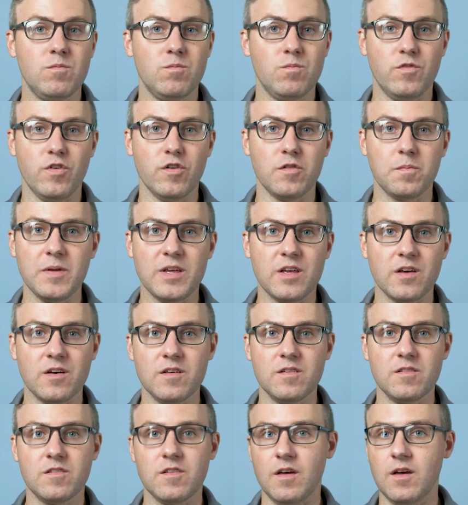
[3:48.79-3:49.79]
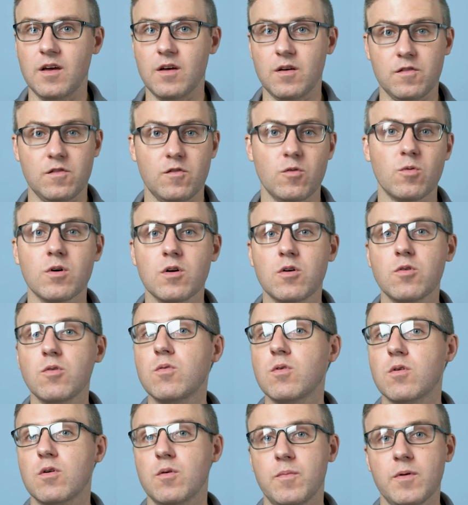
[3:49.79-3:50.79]
Just because a historical
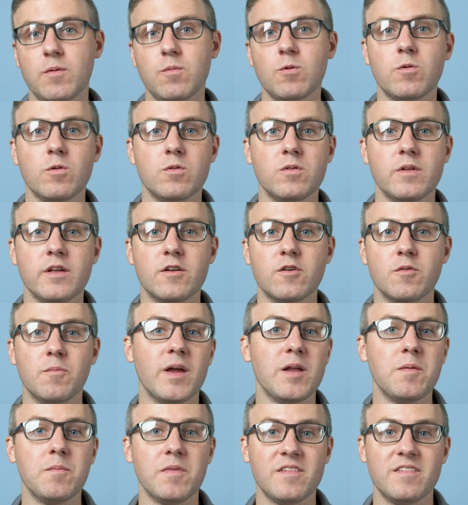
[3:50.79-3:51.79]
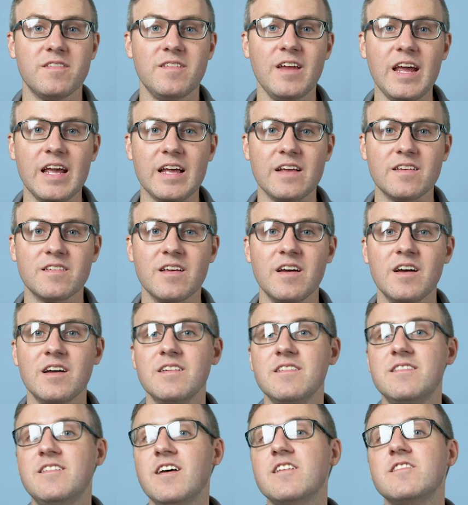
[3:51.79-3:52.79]
or biblical leader made mistakes
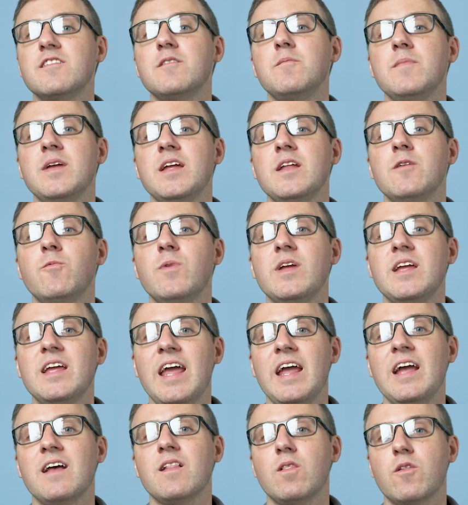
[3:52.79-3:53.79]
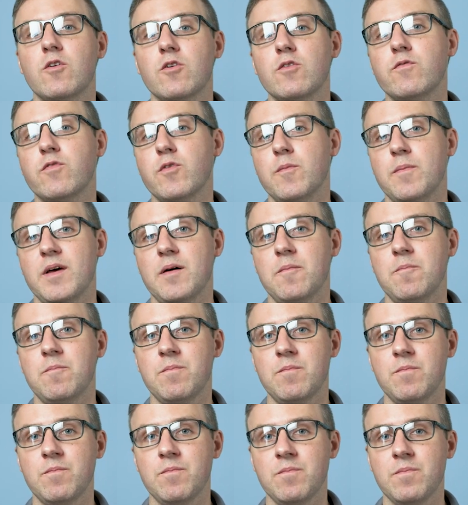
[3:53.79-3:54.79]
doesn't mean we can't learn from them.
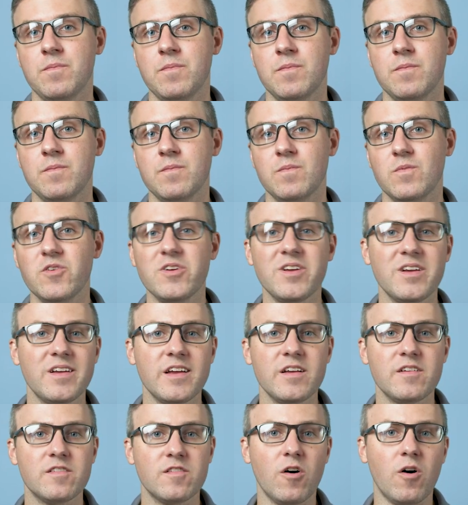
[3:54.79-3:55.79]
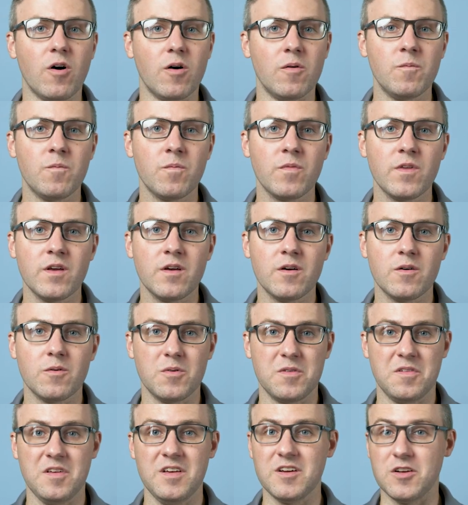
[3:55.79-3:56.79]
Look at King Saul.
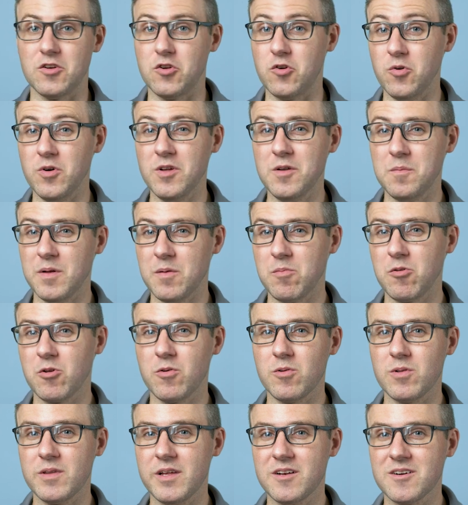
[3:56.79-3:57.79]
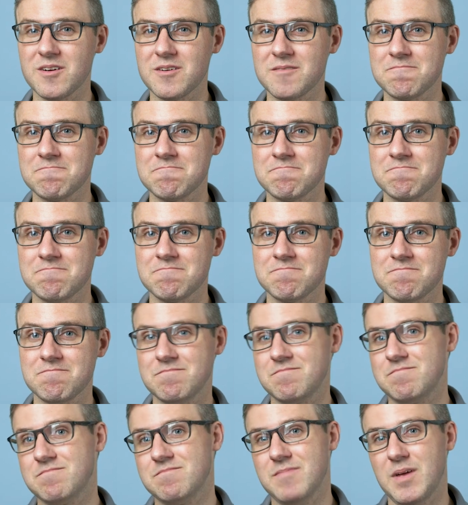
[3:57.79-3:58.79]
Was he a good biblical leader?
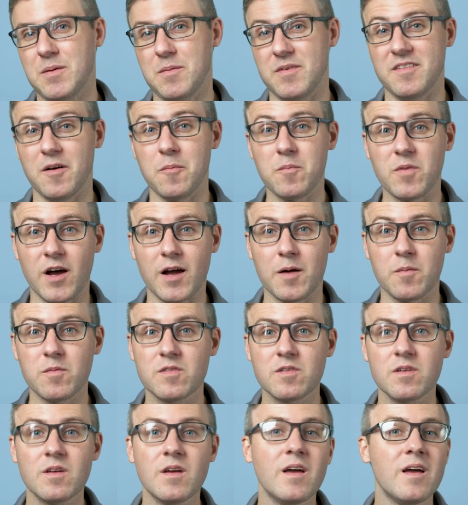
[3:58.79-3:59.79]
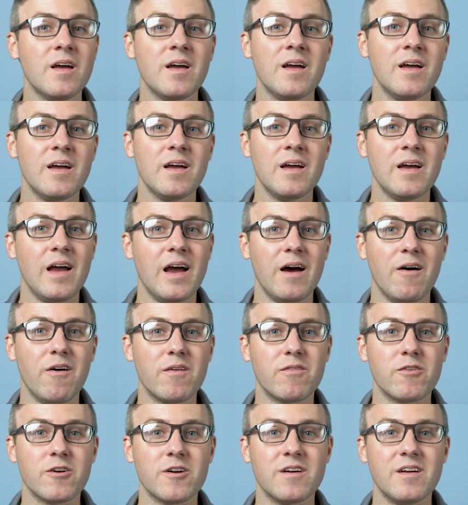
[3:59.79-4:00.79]
Maybe sometimes.
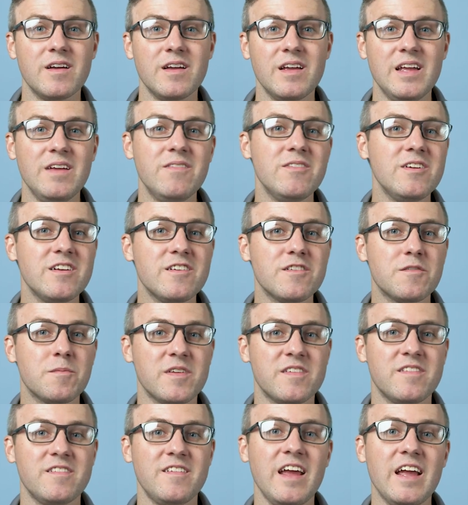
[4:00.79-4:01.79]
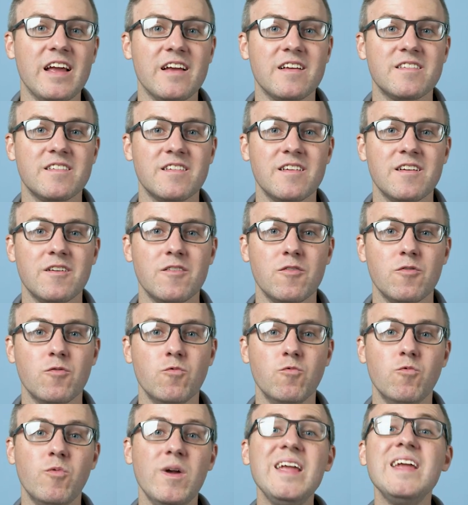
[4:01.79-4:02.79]
However, even in his mistakes,
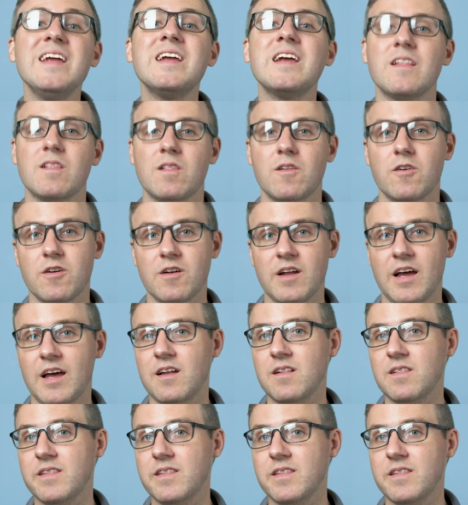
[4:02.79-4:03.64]
we can learn how to